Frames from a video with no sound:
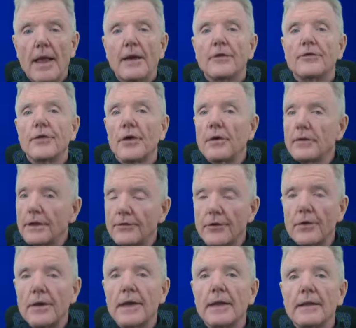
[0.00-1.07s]
So let's
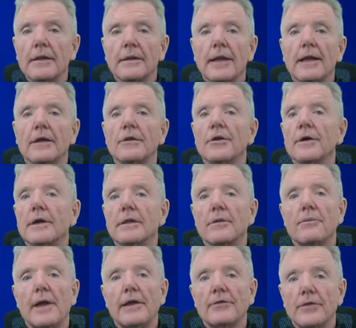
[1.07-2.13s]
go ahead and take a look at the
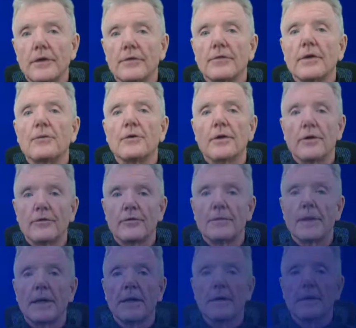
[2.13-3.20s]
basics, and we'll go from
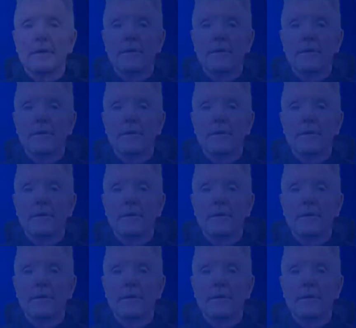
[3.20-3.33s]
there.